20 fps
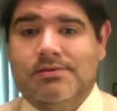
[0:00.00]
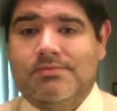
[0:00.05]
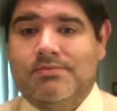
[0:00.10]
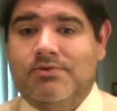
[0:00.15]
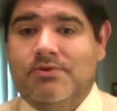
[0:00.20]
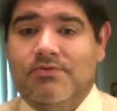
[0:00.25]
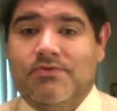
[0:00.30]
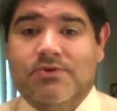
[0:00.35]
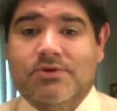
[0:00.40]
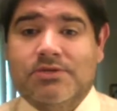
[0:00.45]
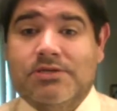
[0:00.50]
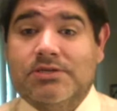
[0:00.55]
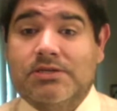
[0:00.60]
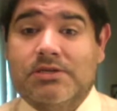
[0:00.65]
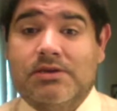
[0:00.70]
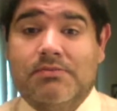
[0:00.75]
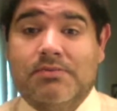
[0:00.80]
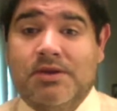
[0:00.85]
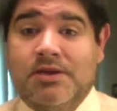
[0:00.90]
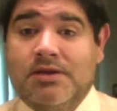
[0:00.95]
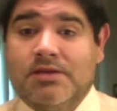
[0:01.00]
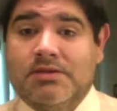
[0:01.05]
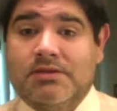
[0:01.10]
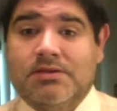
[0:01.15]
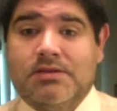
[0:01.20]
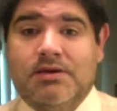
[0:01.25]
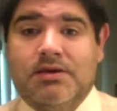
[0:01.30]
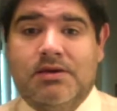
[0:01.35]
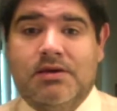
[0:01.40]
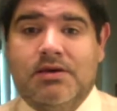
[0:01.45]
Put it for 60
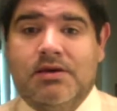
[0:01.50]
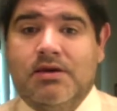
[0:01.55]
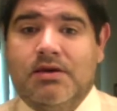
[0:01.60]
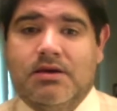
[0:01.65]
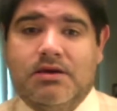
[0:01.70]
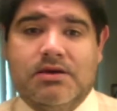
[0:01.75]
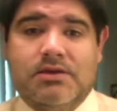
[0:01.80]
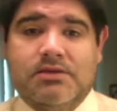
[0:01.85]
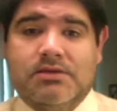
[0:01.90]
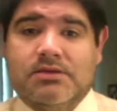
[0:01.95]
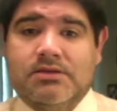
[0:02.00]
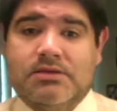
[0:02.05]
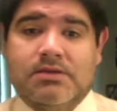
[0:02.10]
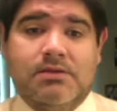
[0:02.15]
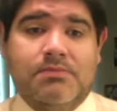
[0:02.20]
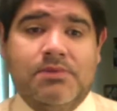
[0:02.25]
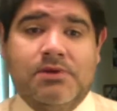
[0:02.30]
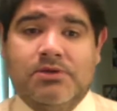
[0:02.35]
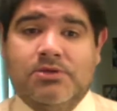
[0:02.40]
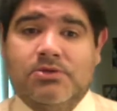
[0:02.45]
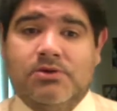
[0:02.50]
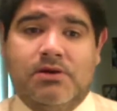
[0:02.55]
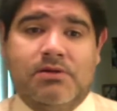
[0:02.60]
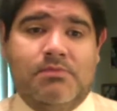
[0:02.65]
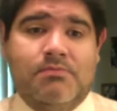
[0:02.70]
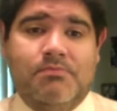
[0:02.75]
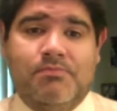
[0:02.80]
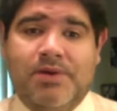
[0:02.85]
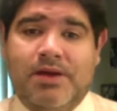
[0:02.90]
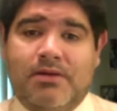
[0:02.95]
minutes and in 60 minutes try to
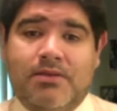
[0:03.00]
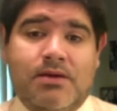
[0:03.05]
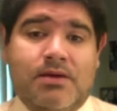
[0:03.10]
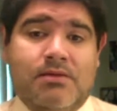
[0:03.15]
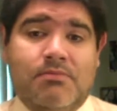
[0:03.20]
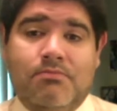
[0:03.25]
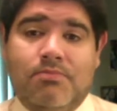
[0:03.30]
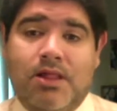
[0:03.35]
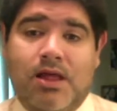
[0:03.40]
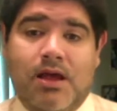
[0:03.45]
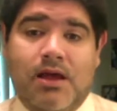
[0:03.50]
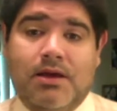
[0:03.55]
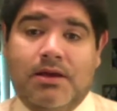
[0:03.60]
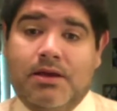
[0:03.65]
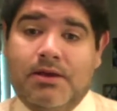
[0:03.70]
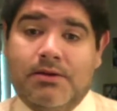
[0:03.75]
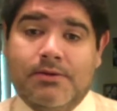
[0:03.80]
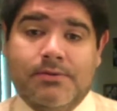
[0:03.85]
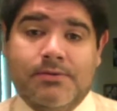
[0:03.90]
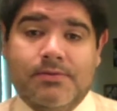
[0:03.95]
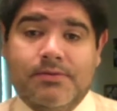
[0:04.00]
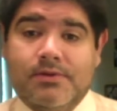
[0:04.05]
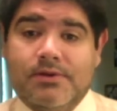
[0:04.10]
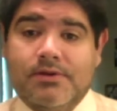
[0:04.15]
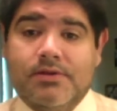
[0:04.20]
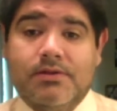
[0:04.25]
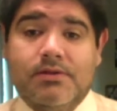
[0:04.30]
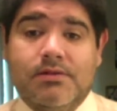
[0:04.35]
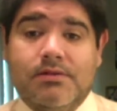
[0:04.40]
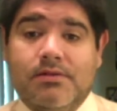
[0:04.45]
pound out a blog
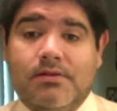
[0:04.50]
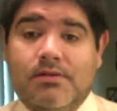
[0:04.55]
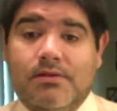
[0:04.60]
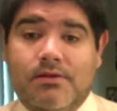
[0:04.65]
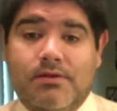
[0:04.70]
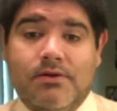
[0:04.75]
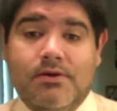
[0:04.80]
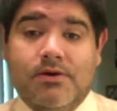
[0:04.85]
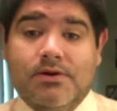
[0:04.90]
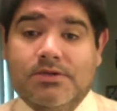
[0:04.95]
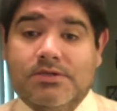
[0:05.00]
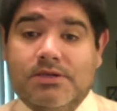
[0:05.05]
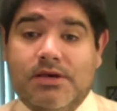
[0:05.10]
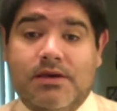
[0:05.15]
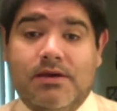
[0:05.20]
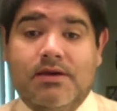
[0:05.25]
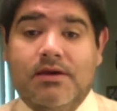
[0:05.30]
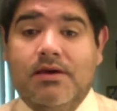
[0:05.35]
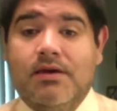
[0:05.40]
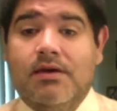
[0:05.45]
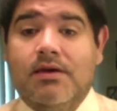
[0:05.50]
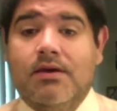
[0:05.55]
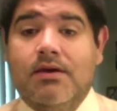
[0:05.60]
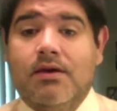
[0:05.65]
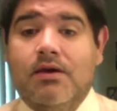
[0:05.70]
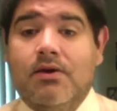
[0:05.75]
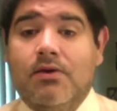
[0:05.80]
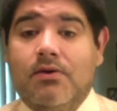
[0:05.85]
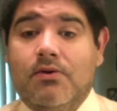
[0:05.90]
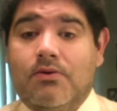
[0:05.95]
and you're all set.
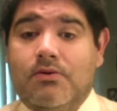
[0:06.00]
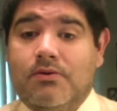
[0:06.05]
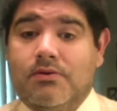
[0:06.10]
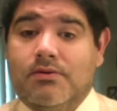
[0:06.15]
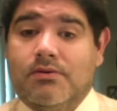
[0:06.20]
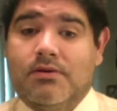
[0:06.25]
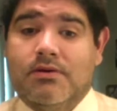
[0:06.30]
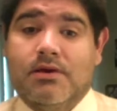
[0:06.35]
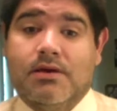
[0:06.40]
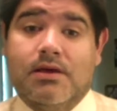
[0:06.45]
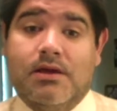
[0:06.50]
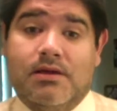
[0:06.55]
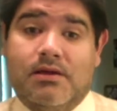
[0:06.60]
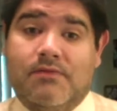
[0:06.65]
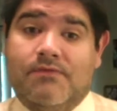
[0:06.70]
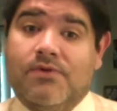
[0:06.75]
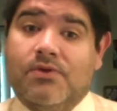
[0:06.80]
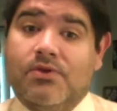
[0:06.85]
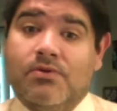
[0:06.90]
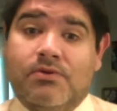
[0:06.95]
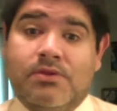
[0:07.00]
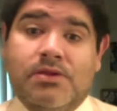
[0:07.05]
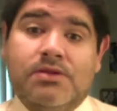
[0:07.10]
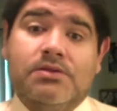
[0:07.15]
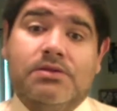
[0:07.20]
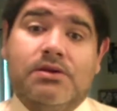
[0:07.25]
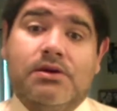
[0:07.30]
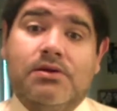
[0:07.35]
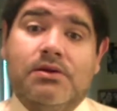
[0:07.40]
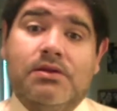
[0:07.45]
Or again, if you're doing
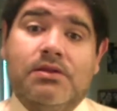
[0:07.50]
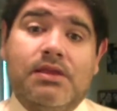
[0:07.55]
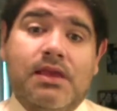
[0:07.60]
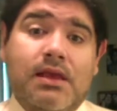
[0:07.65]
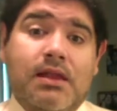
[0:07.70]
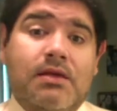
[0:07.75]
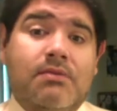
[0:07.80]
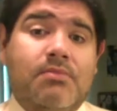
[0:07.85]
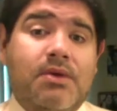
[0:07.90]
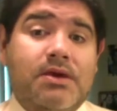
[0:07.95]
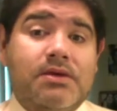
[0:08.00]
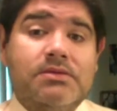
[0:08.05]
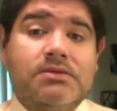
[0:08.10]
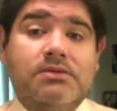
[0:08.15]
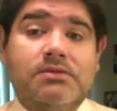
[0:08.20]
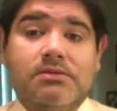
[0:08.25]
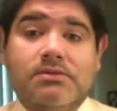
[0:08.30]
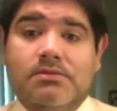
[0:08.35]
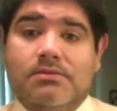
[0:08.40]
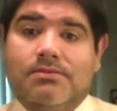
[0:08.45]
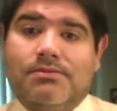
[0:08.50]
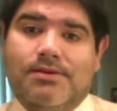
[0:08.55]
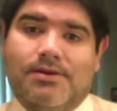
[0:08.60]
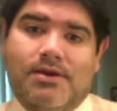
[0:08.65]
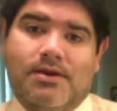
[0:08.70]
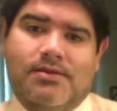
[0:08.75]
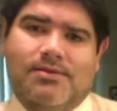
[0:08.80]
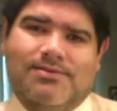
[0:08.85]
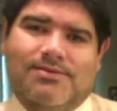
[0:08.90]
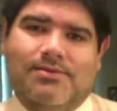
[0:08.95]
this on a daily basis,
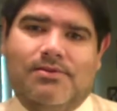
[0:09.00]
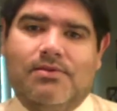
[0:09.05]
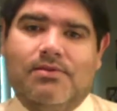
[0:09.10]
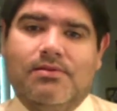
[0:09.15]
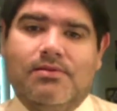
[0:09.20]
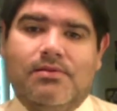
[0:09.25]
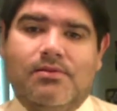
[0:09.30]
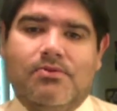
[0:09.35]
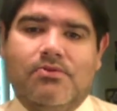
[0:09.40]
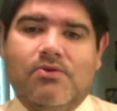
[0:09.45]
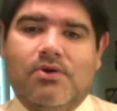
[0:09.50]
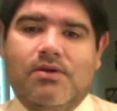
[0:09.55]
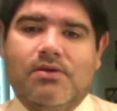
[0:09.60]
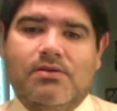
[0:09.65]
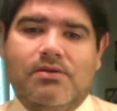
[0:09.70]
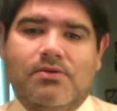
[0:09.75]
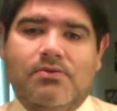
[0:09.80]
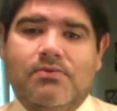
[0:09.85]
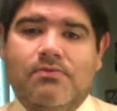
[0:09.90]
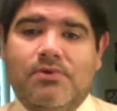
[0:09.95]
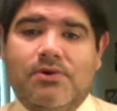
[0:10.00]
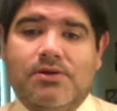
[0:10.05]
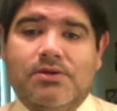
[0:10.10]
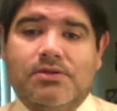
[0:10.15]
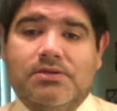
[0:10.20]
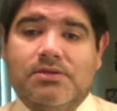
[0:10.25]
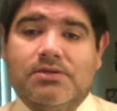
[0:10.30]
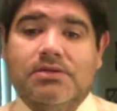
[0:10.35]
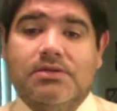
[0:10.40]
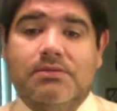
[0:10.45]
again, try to do one in
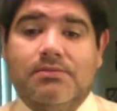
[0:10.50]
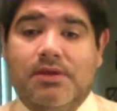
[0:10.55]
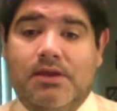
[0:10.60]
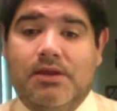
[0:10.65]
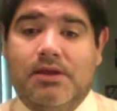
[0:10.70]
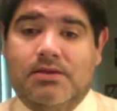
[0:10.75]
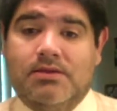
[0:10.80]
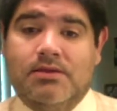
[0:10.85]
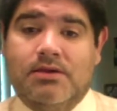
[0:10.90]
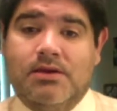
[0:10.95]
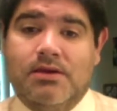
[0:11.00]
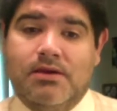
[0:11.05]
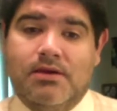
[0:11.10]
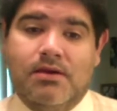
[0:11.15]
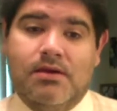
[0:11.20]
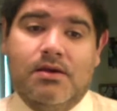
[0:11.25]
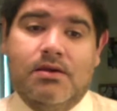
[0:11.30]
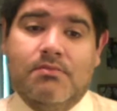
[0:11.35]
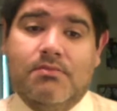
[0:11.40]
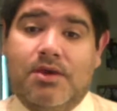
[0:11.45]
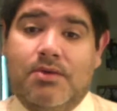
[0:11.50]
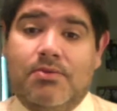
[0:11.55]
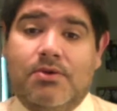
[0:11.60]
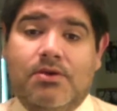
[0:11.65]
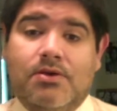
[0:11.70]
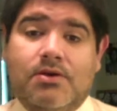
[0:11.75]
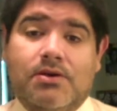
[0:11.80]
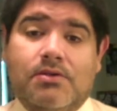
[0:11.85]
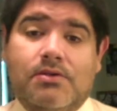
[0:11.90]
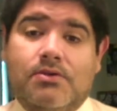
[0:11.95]
60 minutes. Maybe
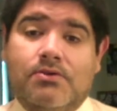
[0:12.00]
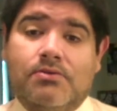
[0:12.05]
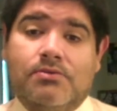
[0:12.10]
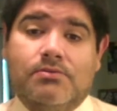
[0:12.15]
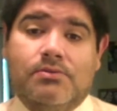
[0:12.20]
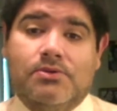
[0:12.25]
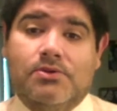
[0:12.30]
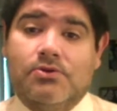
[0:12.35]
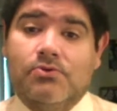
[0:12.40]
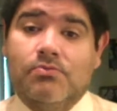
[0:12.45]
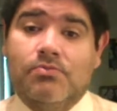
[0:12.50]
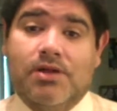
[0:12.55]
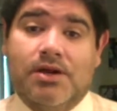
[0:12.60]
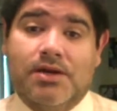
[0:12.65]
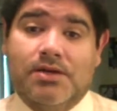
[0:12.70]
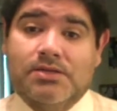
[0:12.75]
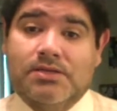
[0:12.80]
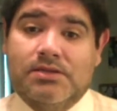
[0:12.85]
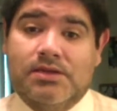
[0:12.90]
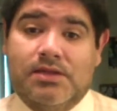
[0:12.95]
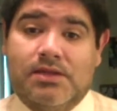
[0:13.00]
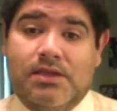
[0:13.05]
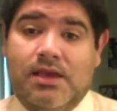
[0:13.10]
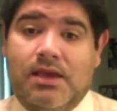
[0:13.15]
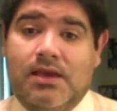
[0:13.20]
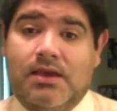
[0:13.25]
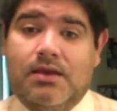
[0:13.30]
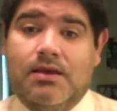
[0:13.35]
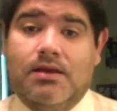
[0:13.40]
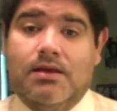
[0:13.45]
you can do 2 blogs in a
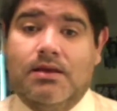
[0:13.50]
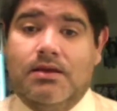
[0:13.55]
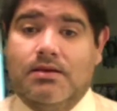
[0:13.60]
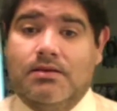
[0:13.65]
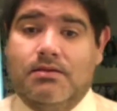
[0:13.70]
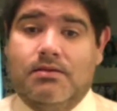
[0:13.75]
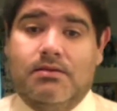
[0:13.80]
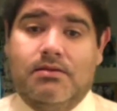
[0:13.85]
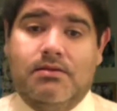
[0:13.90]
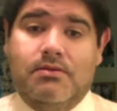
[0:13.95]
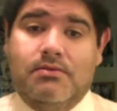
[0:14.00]
day, and